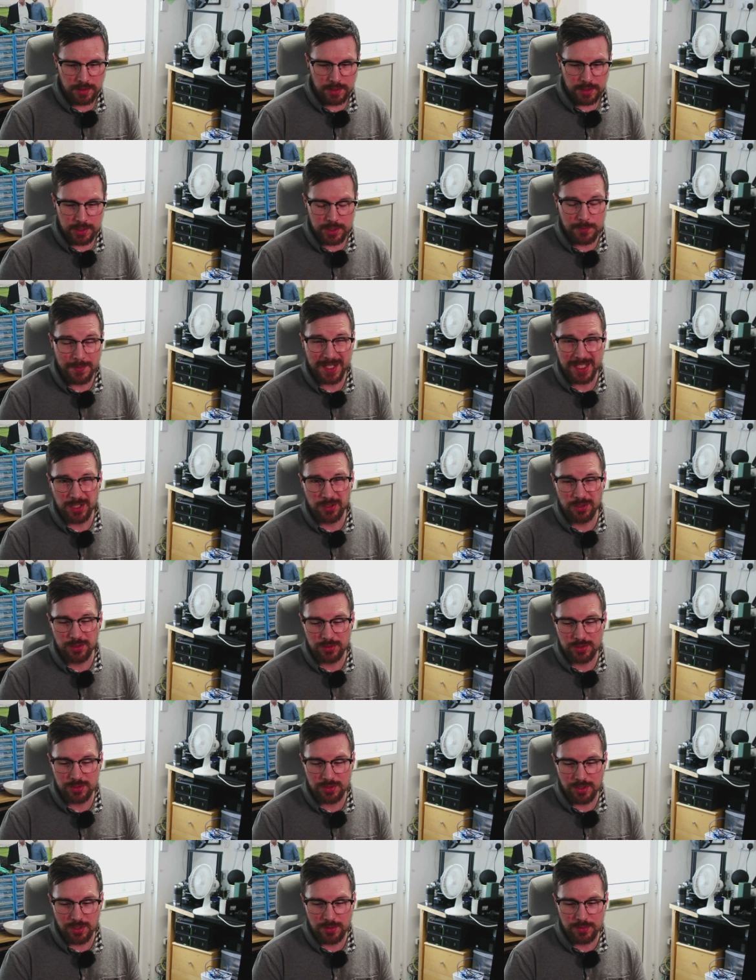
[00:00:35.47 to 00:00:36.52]
You might also
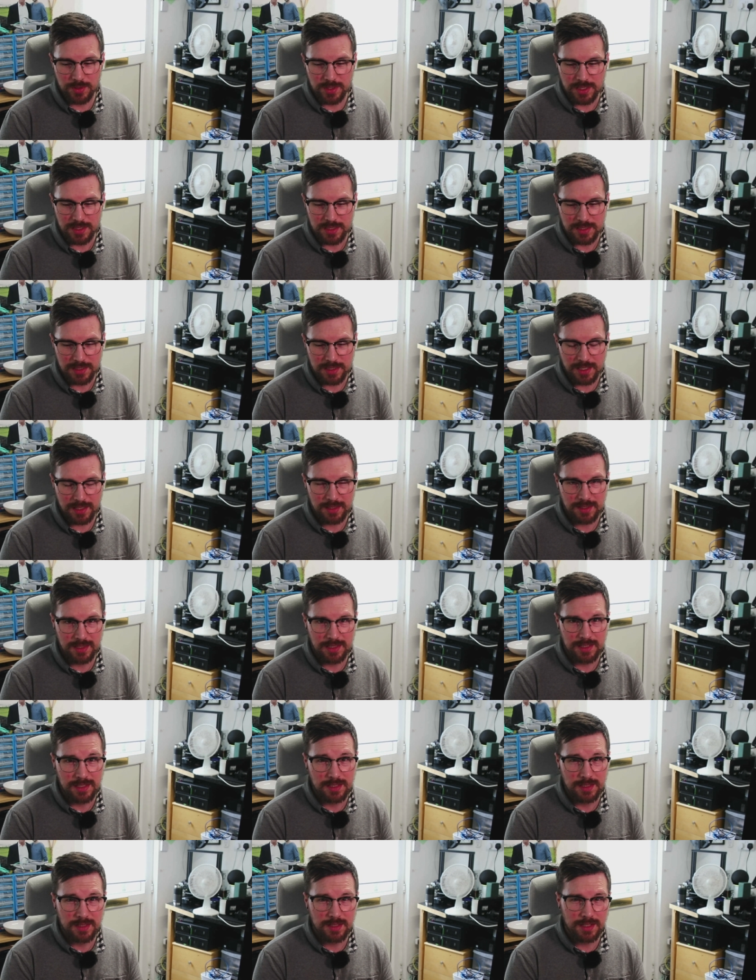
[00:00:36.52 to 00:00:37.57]
notice that
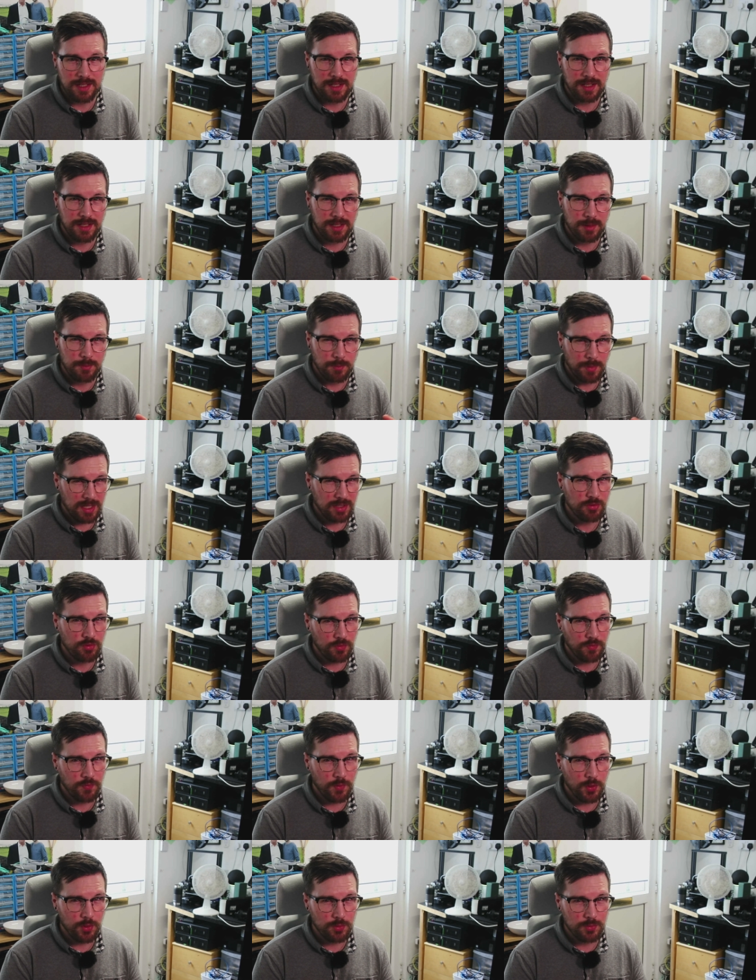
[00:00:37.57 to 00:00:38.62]
the uh,
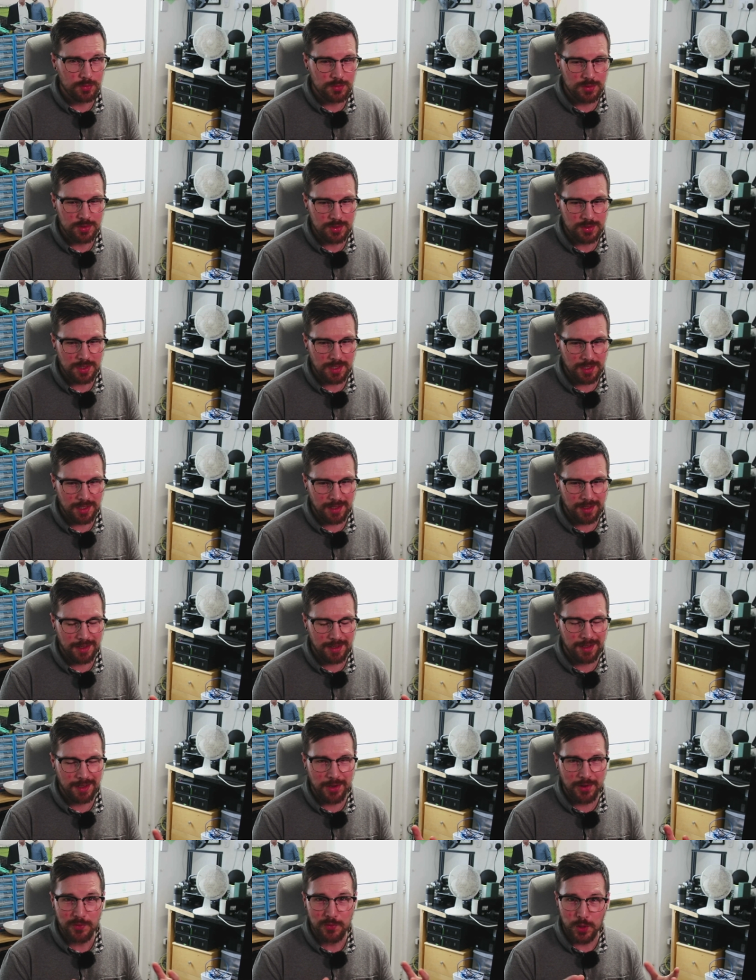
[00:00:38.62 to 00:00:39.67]
microphones uh,
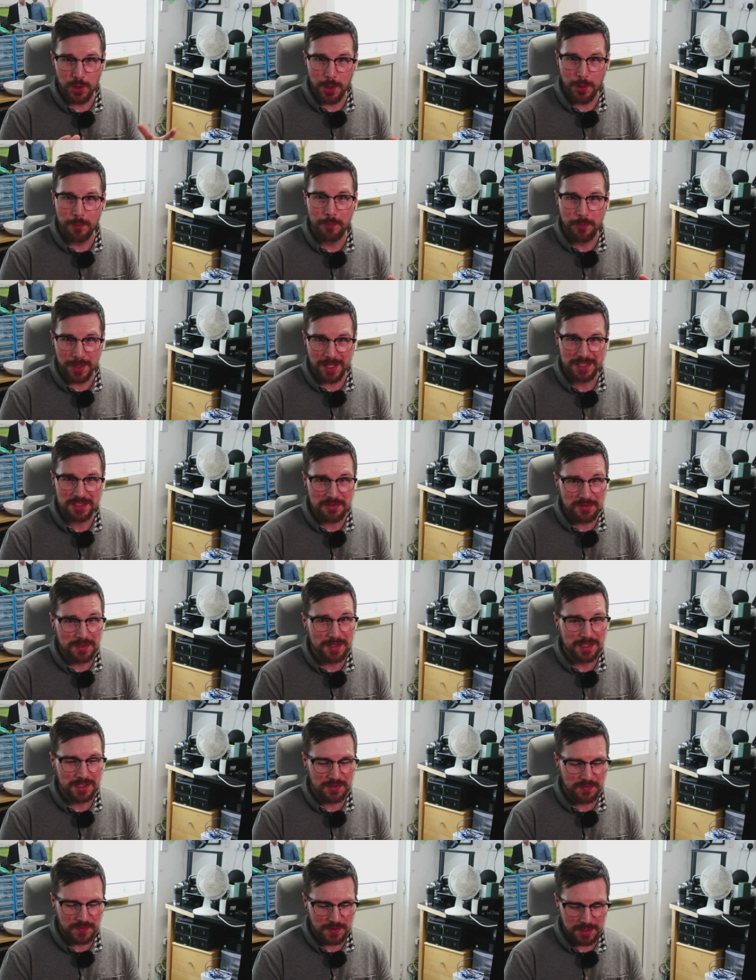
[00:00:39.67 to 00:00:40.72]
are a lot better in
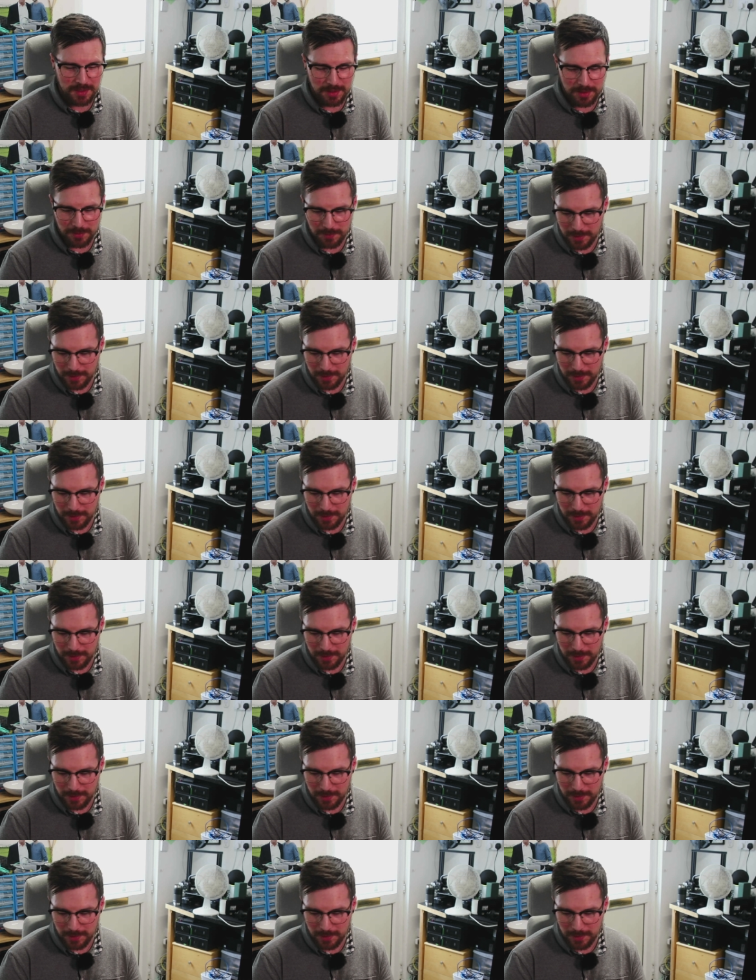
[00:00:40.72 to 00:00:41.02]
this video.